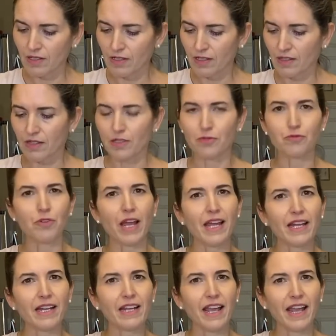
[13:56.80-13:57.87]
the
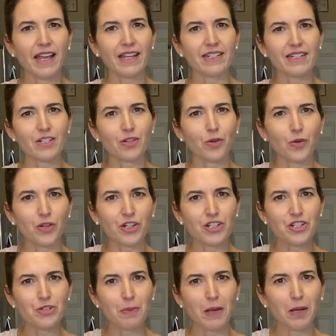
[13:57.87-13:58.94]
red and
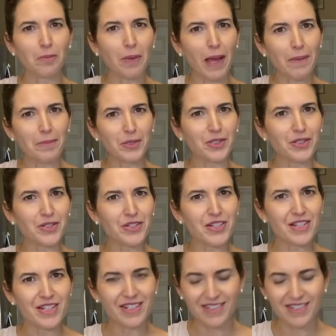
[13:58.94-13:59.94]
orange bell peppers,